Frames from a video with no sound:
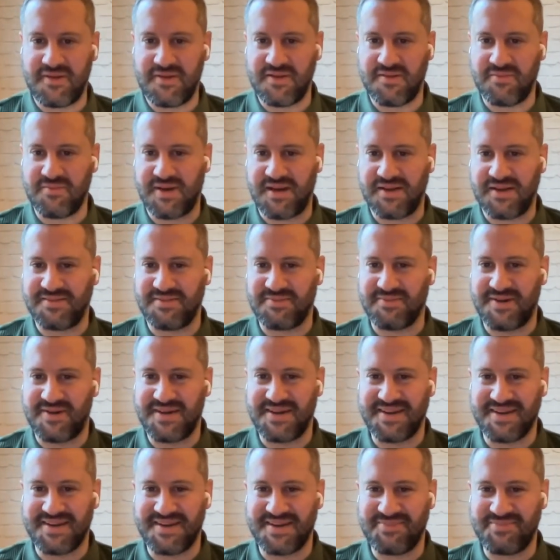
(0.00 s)
If I think back to
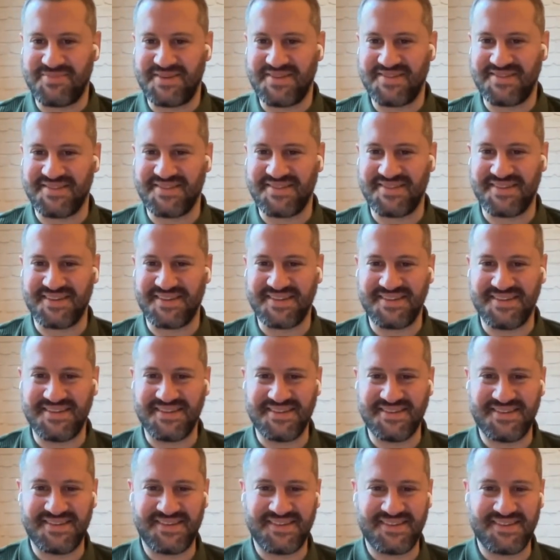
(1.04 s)
my business
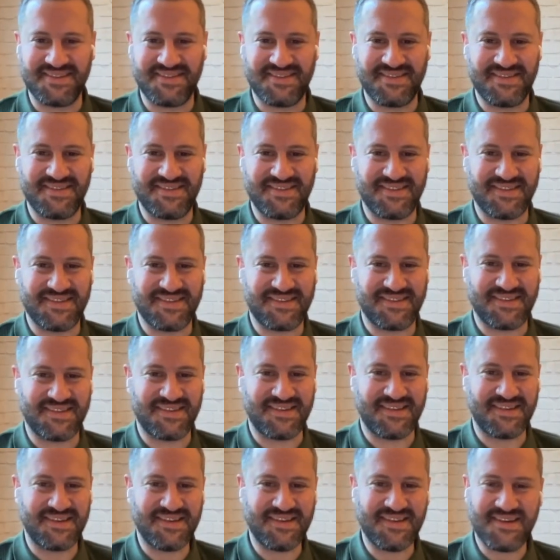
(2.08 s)
studies in
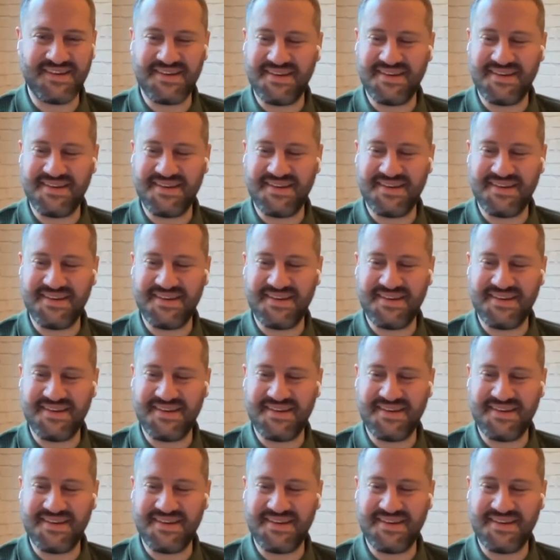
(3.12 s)
GCSE,